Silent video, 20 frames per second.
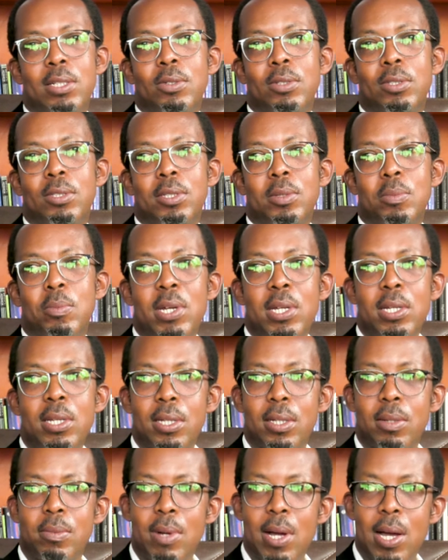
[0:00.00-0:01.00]
was
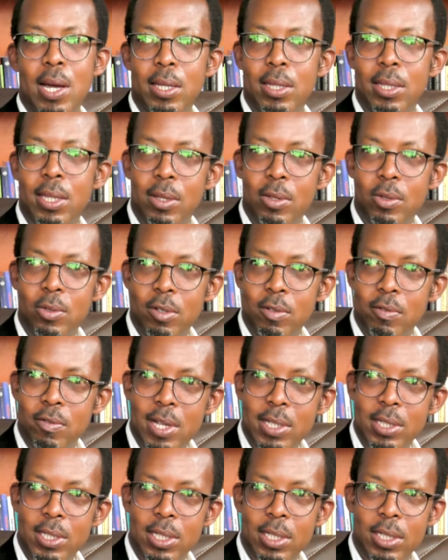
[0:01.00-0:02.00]
demanded by the
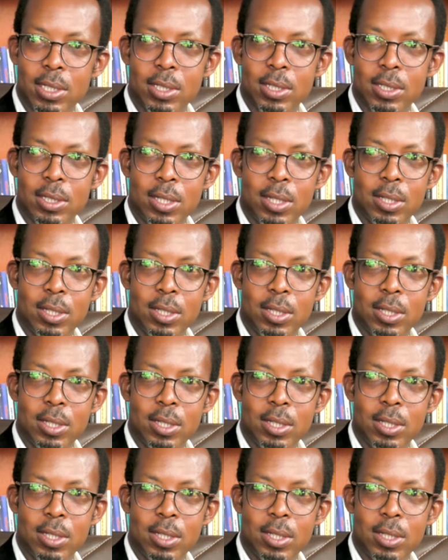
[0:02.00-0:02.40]
universities,